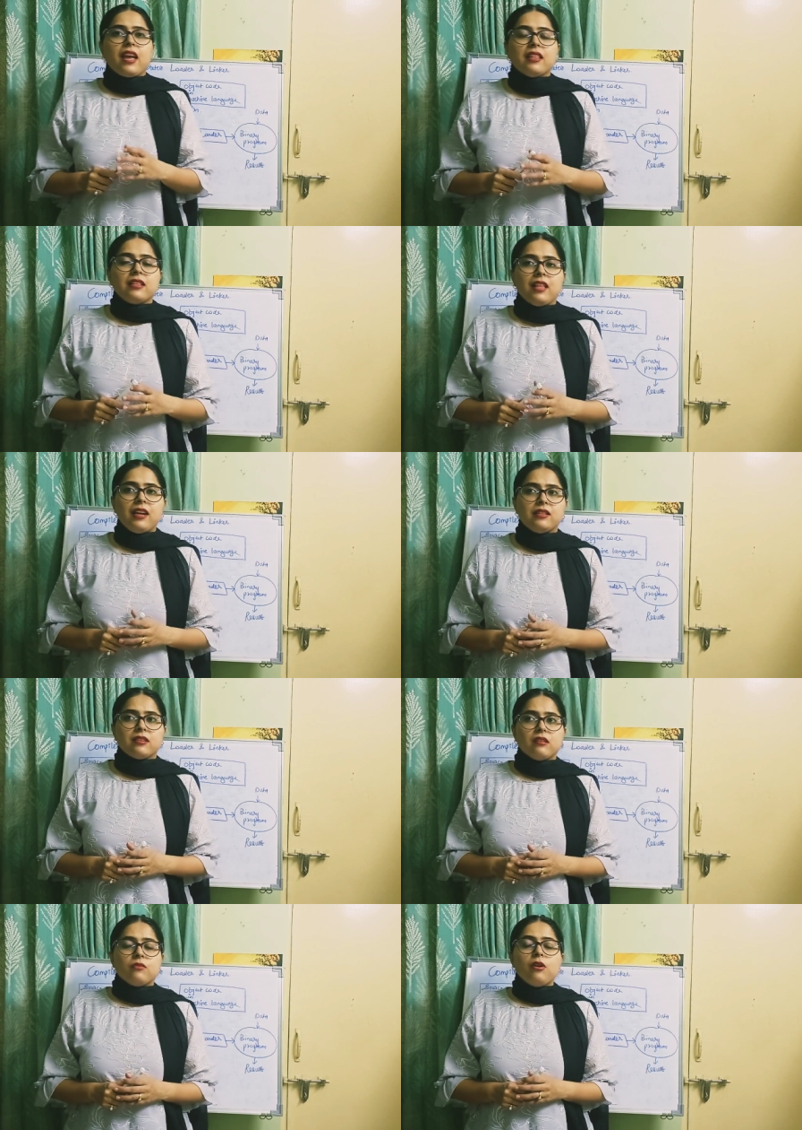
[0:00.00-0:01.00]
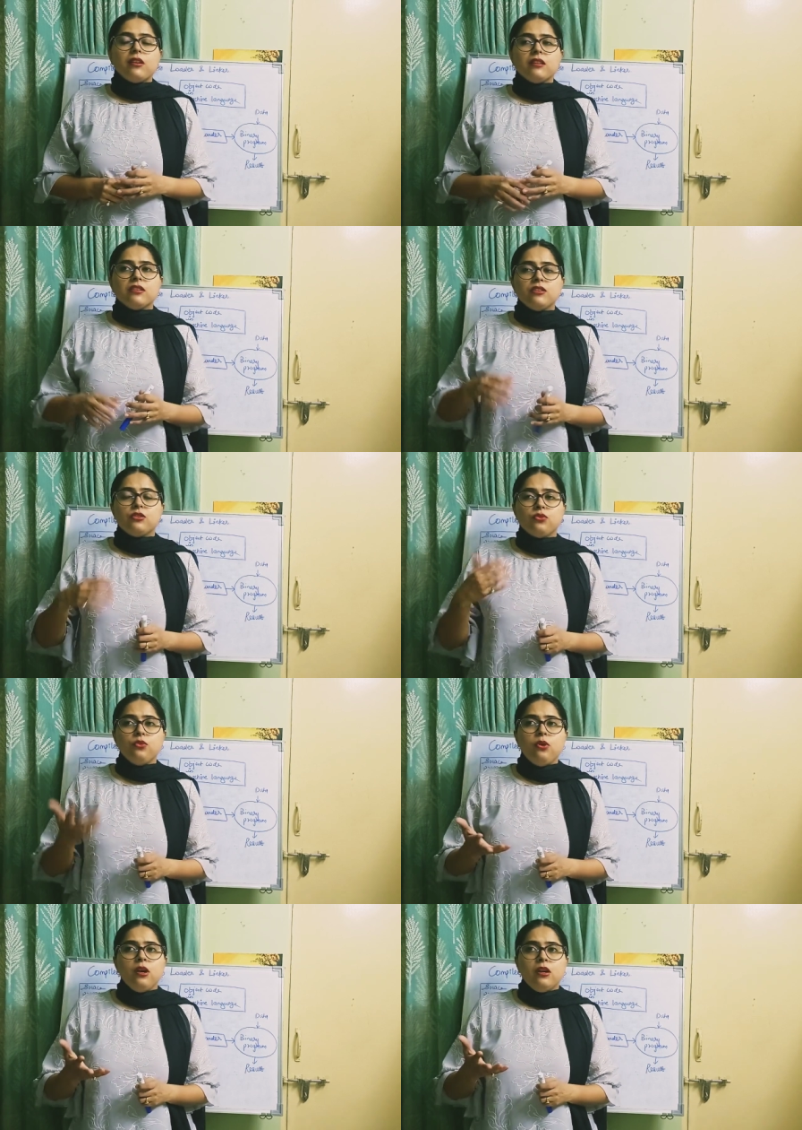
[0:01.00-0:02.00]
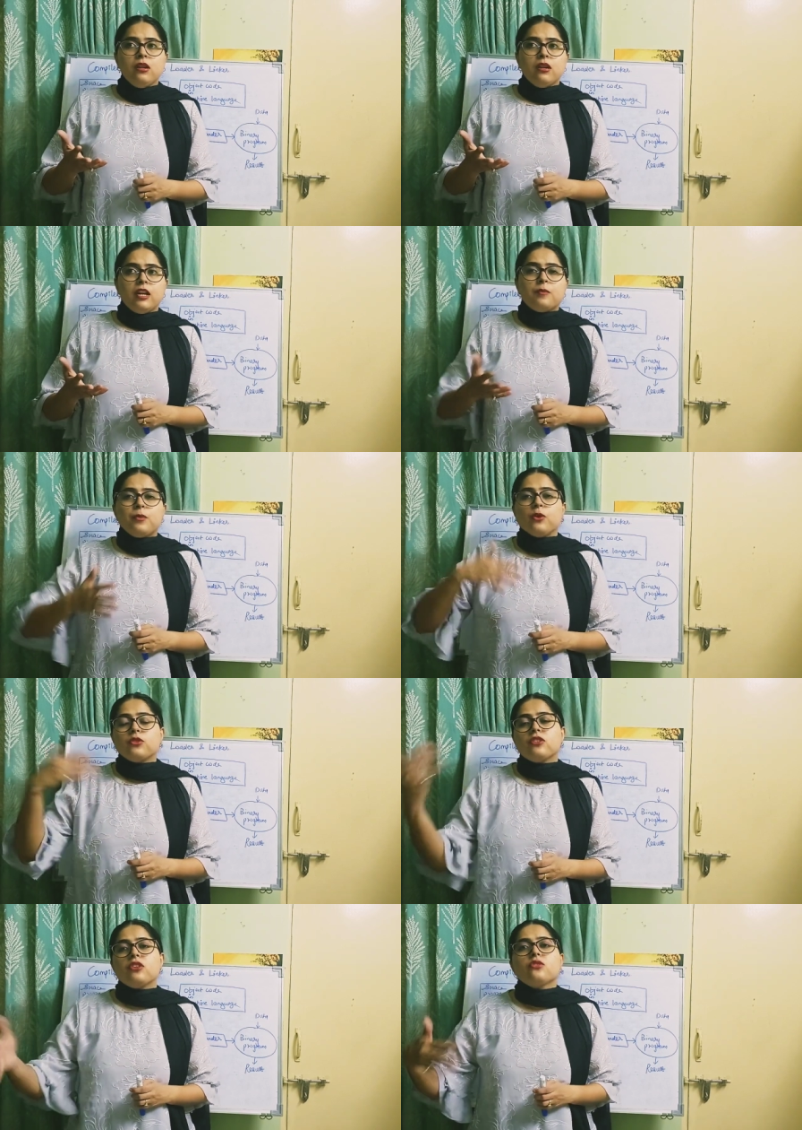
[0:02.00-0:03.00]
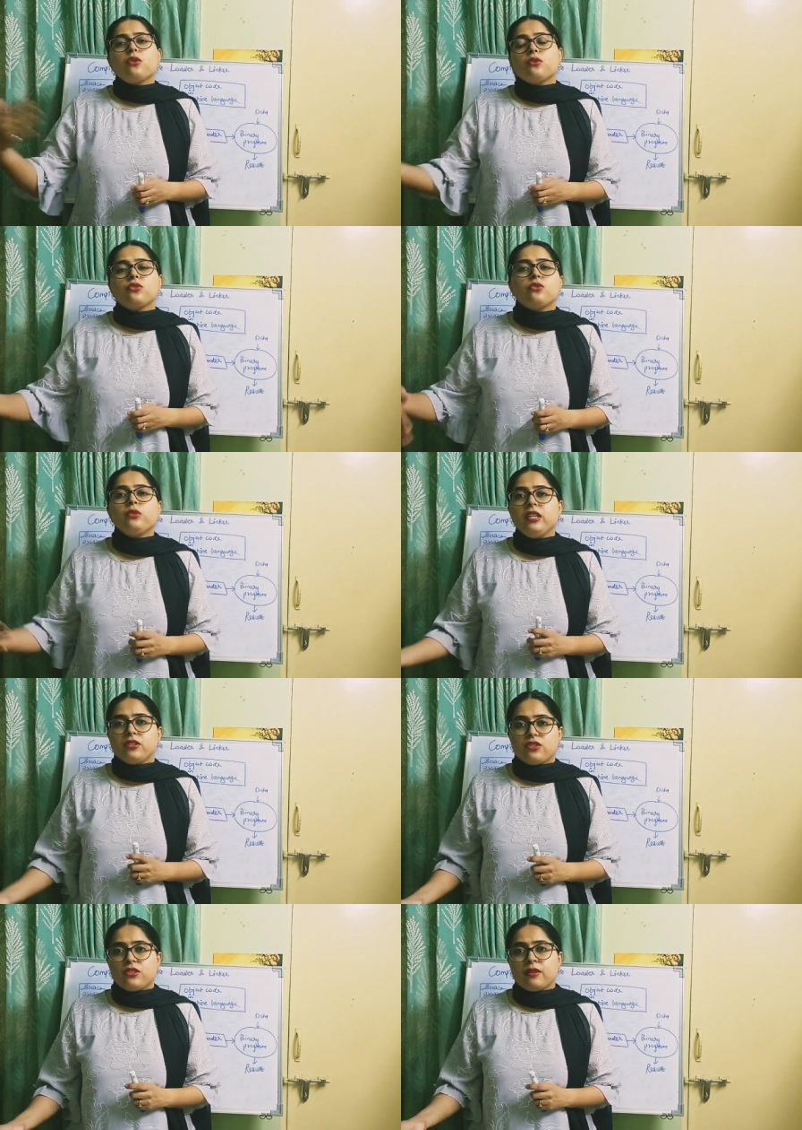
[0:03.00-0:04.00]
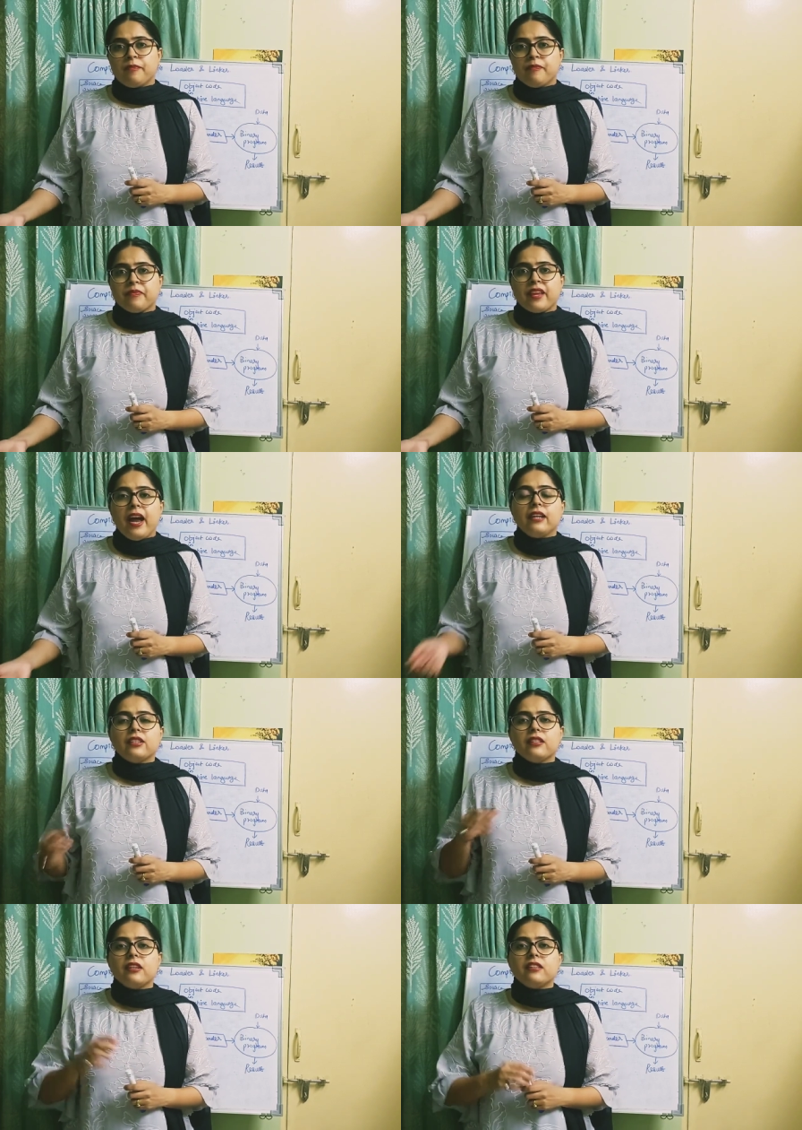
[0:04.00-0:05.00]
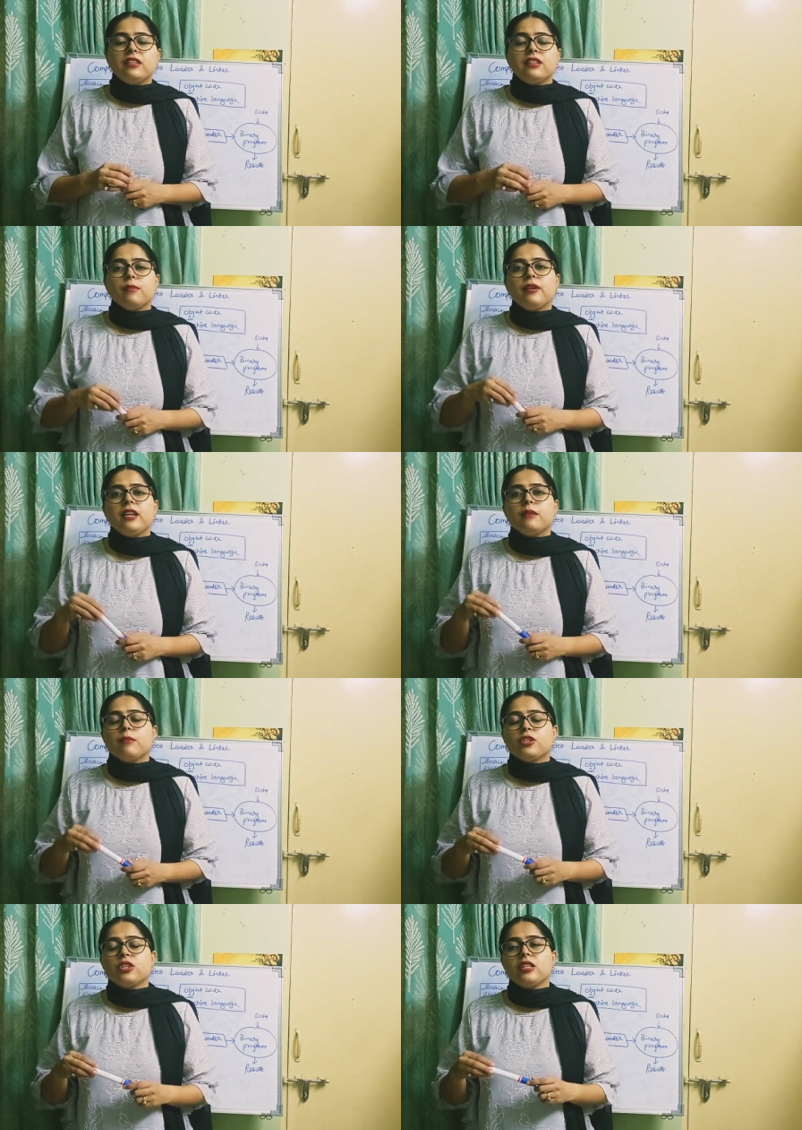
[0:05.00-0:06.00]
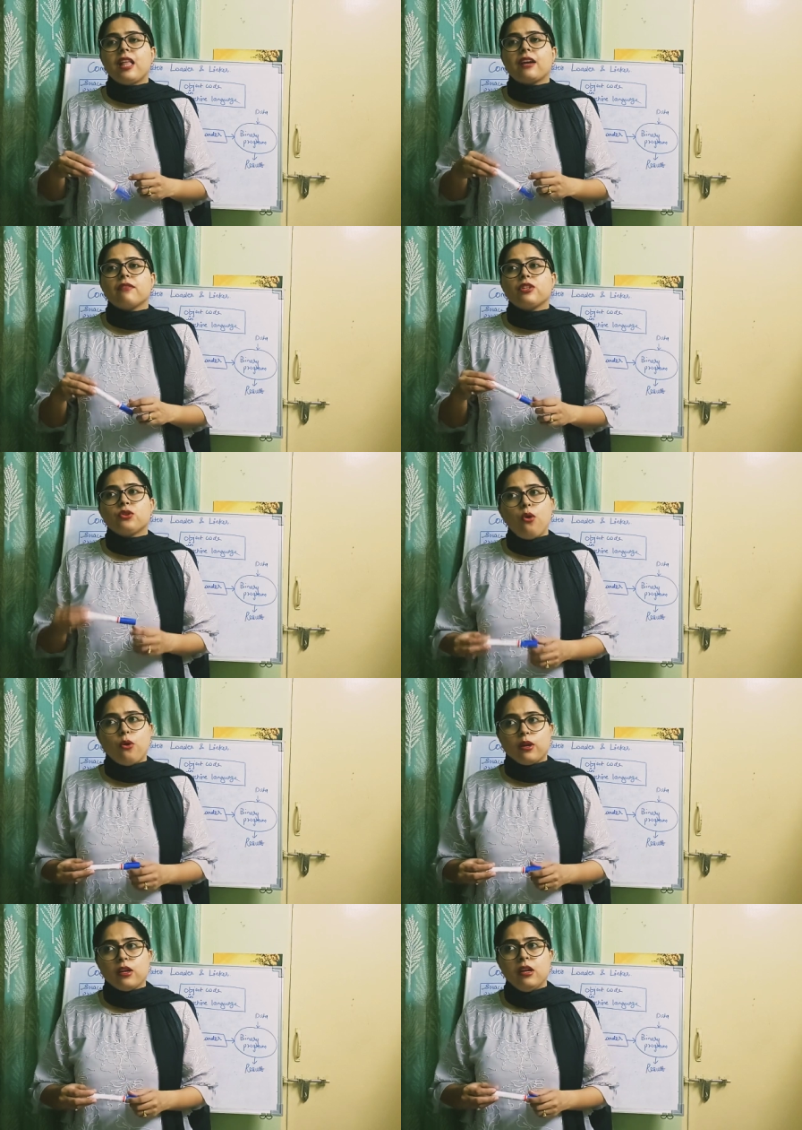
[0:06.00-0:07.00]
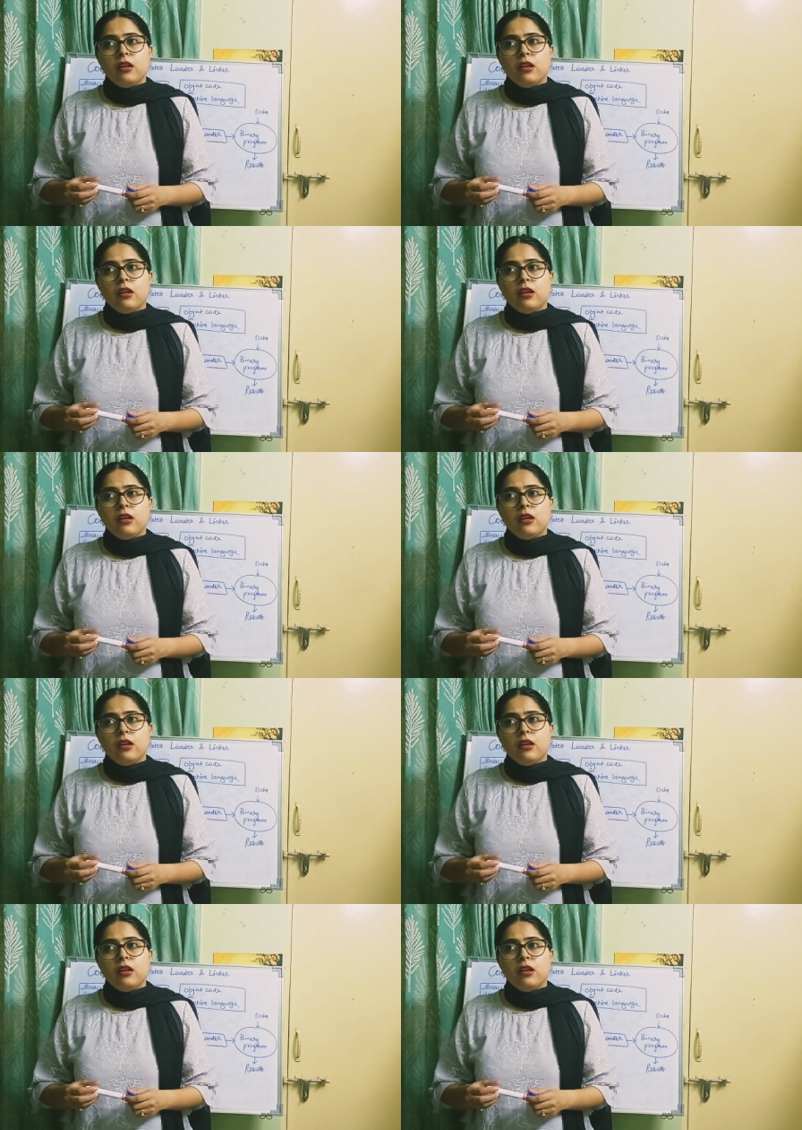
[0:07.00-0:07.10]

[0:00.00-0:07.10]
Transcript: analyzer, what does it do? It processes those units and generates intermediate machine language code.